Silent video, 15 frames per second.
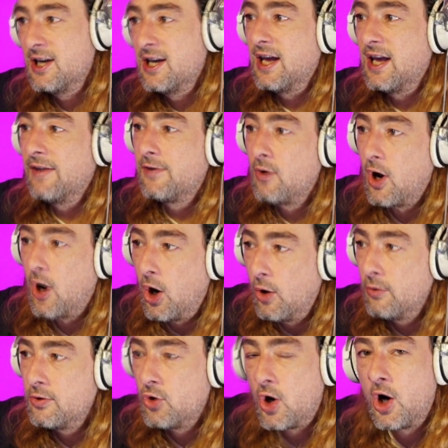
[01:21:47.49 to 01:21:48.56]
If you
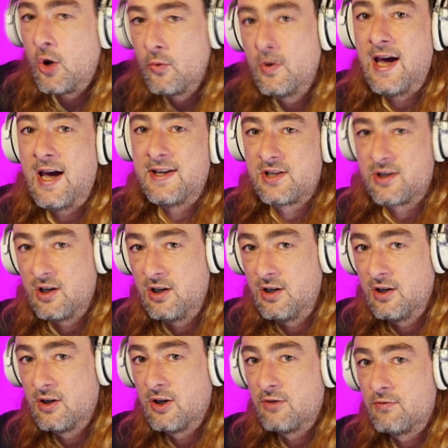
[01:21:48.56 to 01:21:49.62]
own your own ladder,
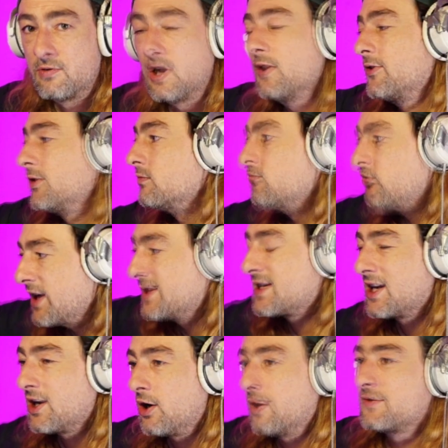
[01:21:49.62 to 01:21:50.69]
rather than renting
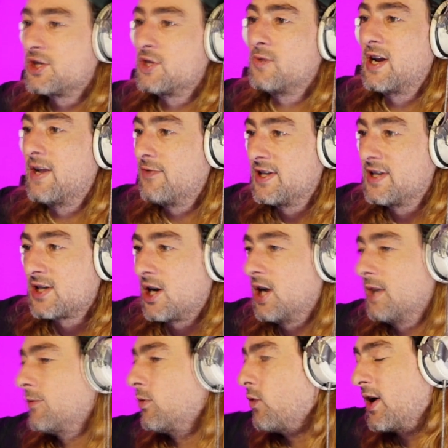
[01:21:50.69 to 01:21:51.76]
it off someone every
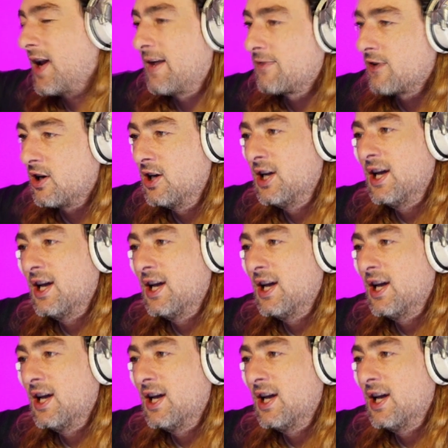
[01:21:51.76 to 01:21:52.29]
time or whatever,